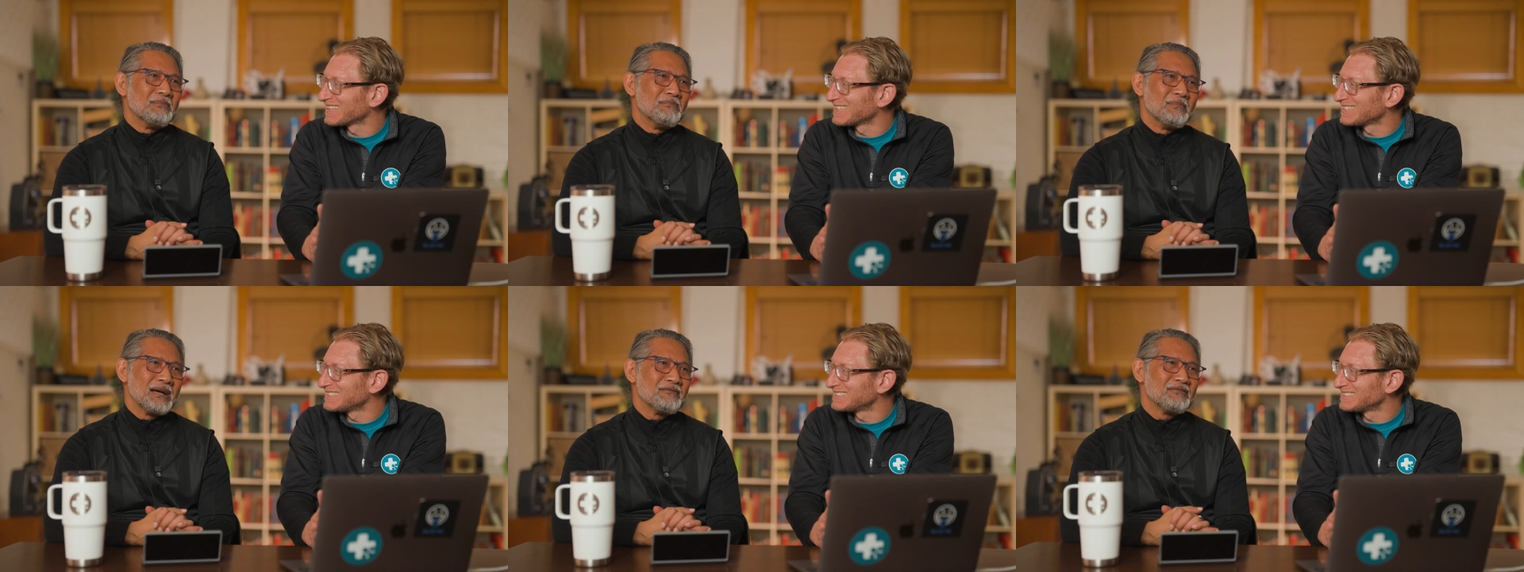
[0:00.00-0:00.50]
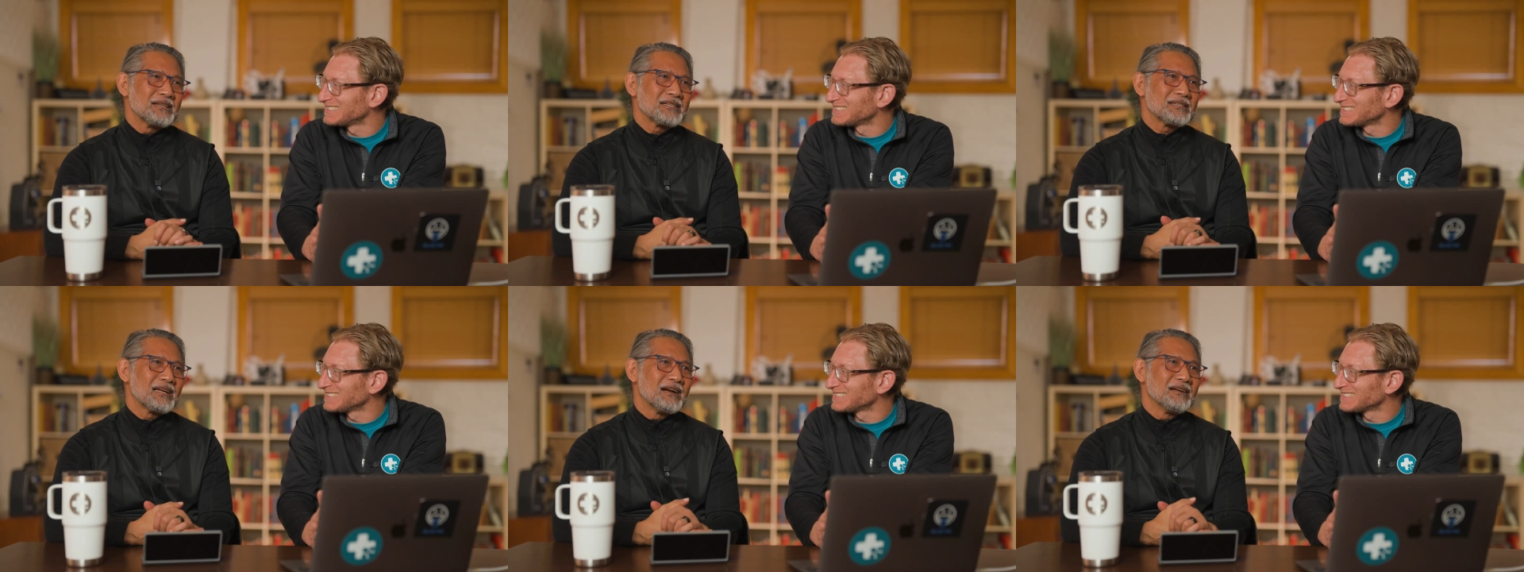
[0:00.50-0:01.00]
Speaker 1: my
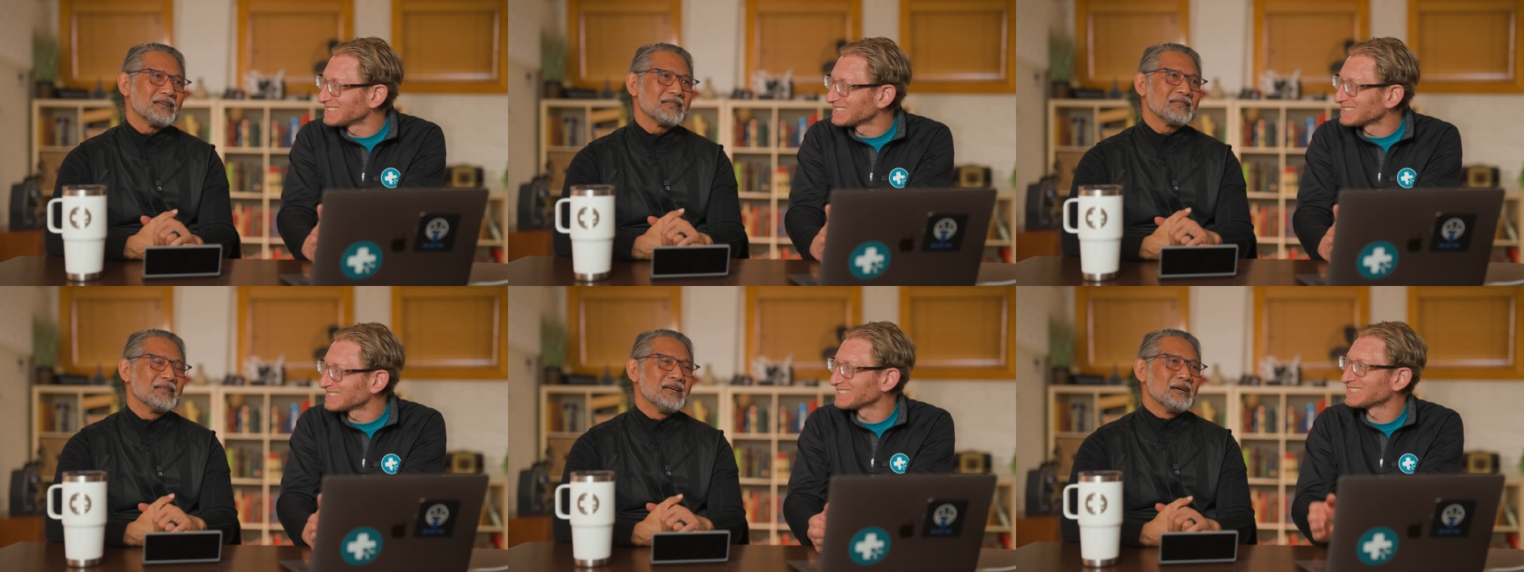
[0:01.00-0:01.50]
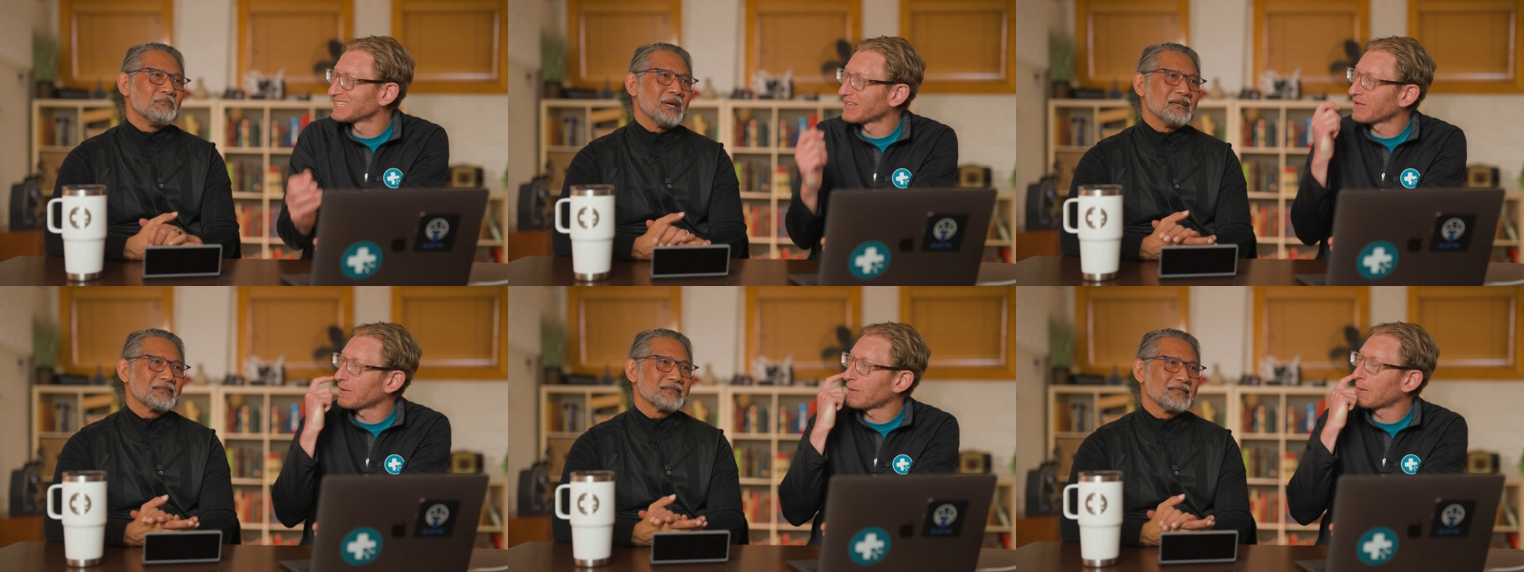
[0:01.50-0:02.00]
vegetarian
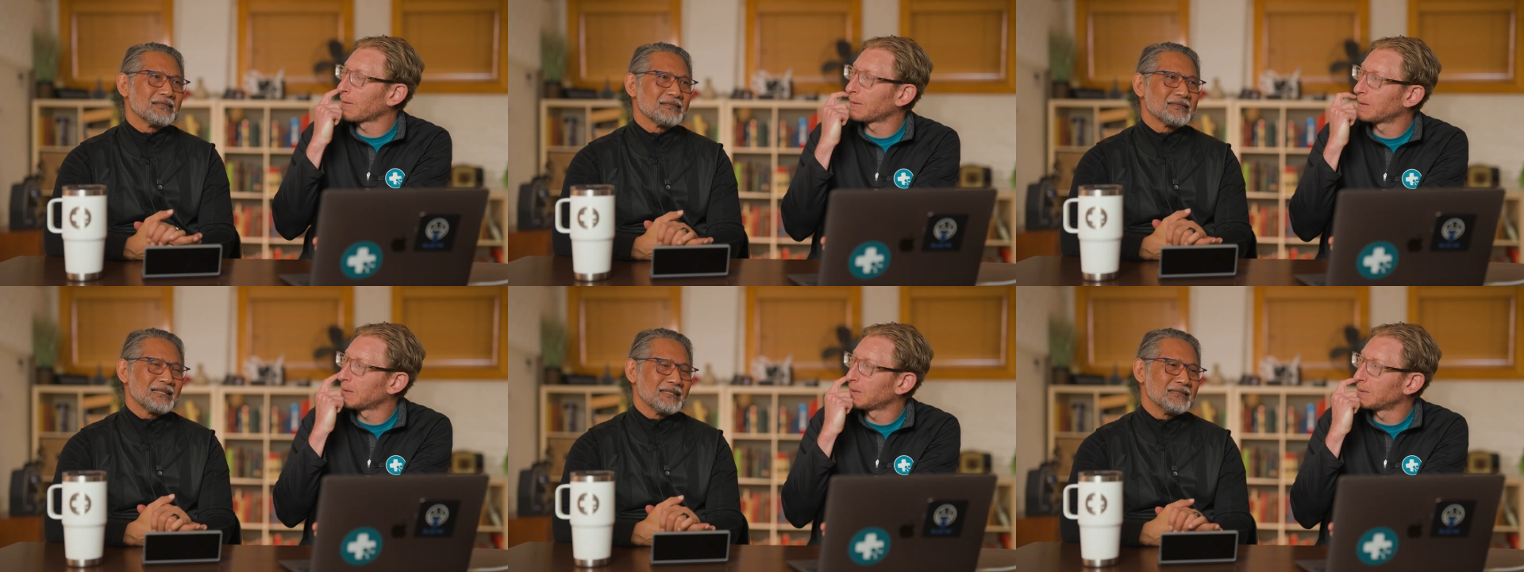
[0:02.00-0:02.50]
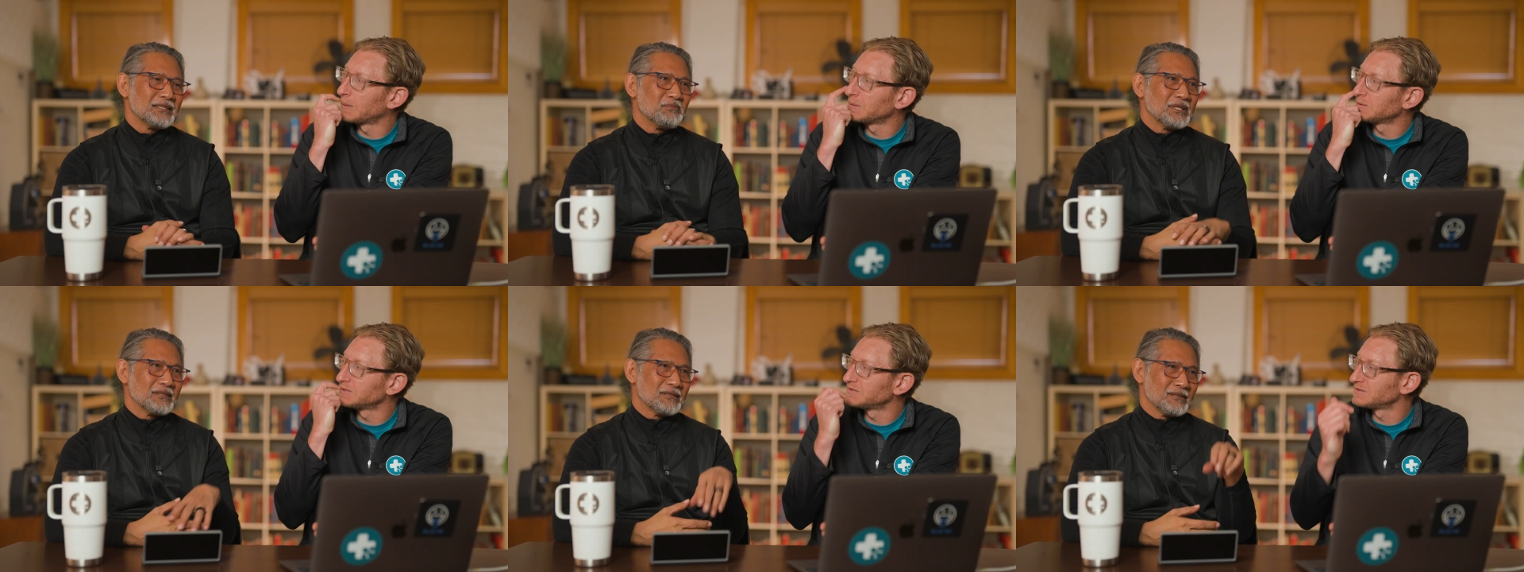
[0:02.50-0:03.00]
patients
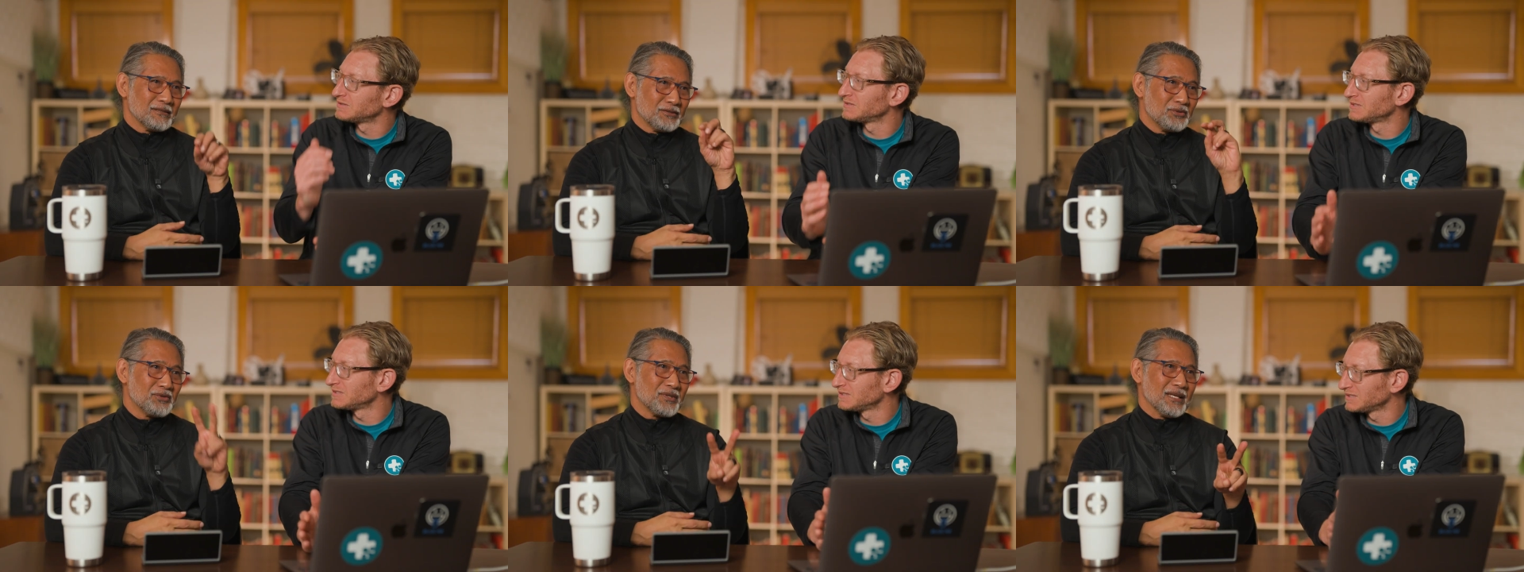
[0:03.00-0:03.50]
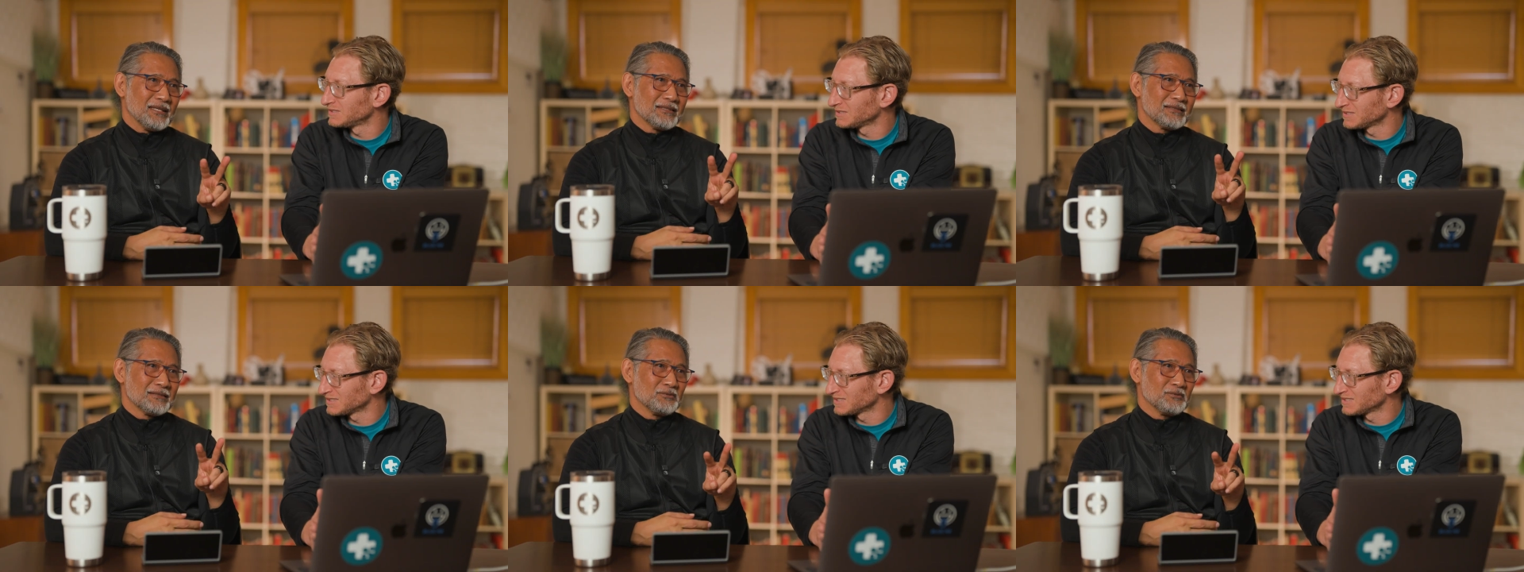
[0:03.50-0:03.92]
exhibit two things.